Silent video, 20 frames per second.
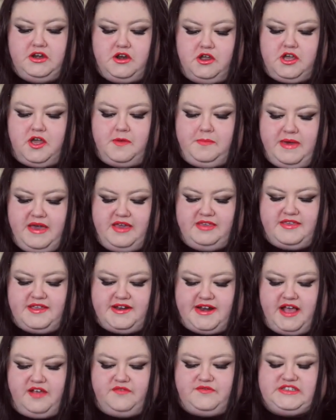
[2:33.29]
knock a
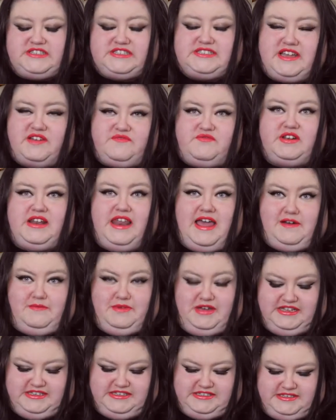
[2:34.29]
person out for several
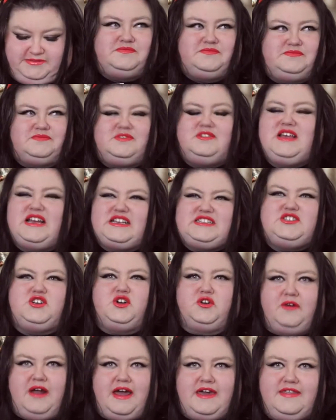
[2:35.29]
hours. Well, that's
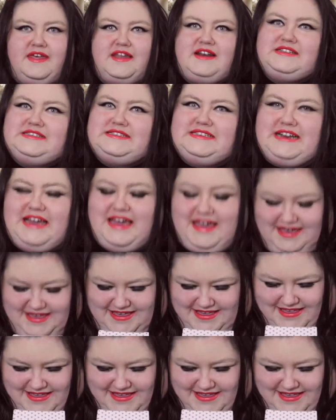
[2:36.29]
all right then, isn't it?